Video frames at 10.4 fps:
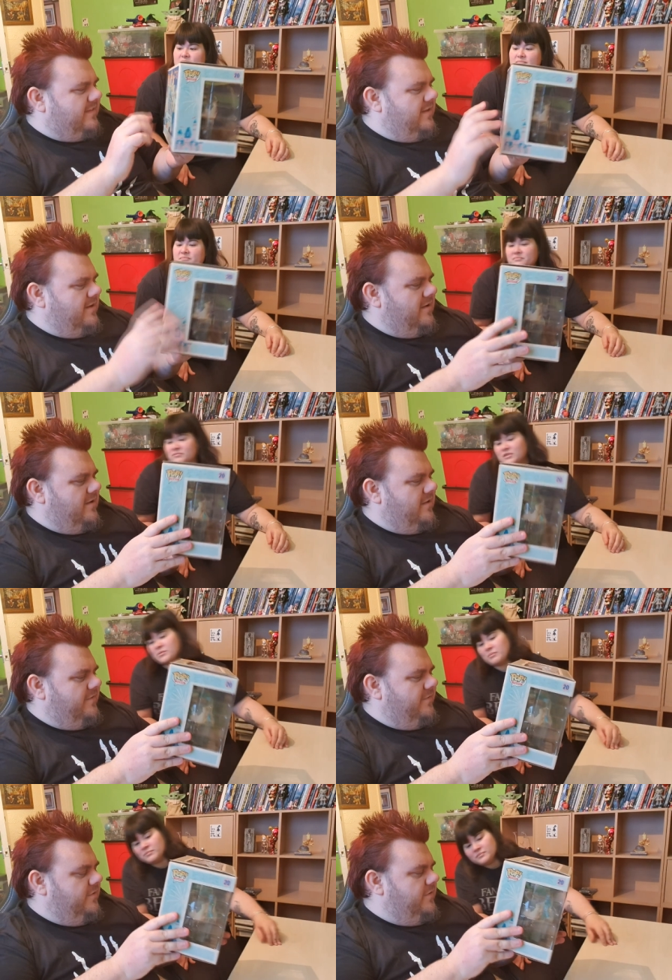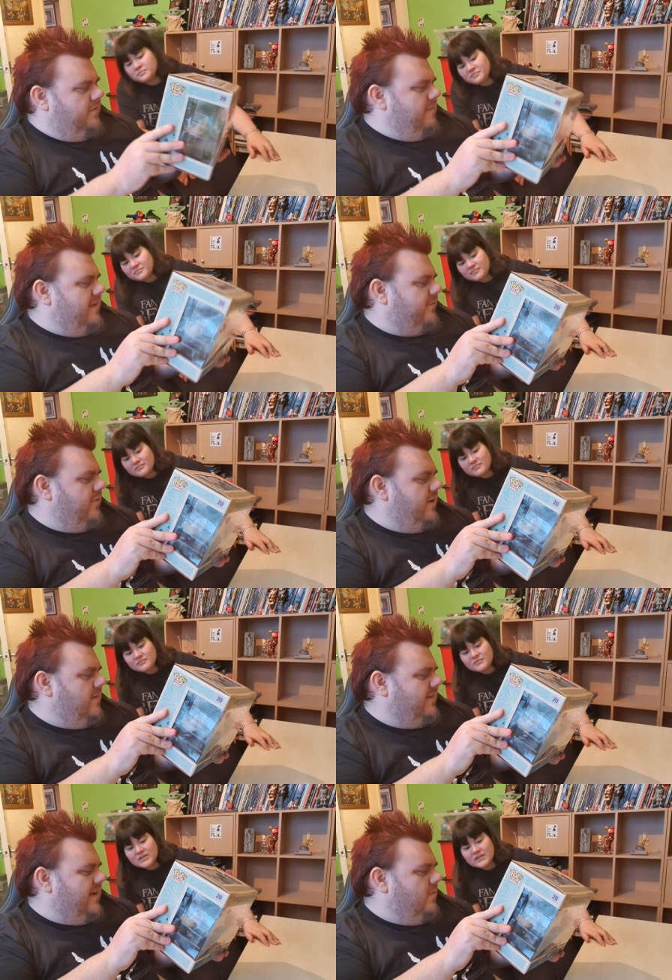the Main Street
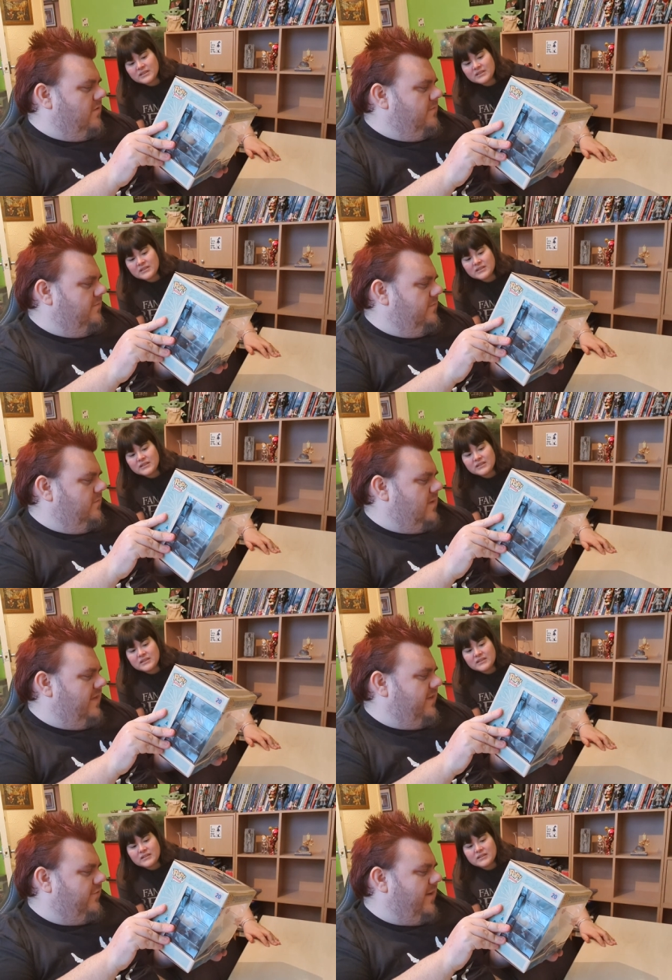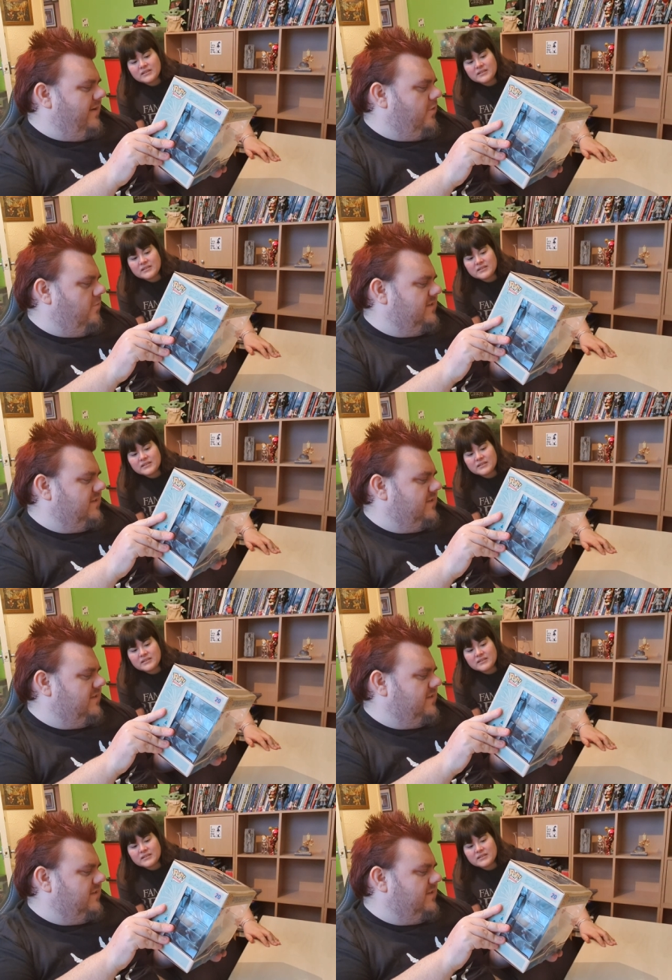USA one where the train comes